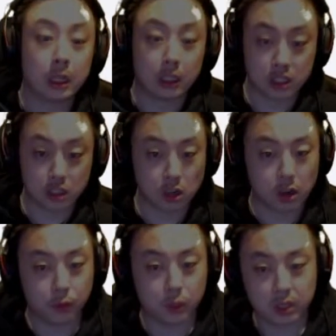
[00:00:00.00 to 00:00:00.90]
Let's start
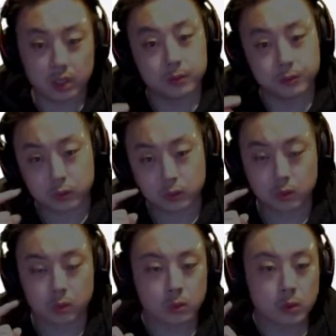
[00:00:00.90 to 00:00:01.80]
off with
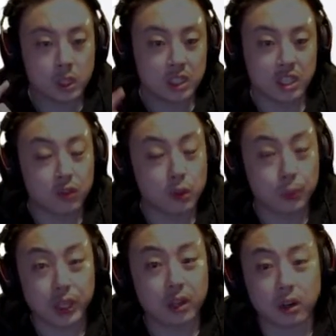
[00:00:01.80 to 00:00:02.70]

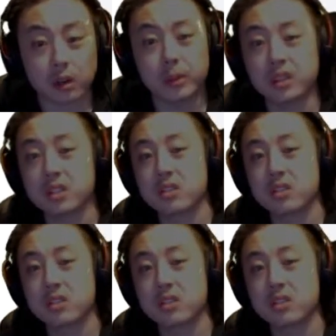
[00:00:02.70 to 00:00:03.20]
Silverblade Araminthus.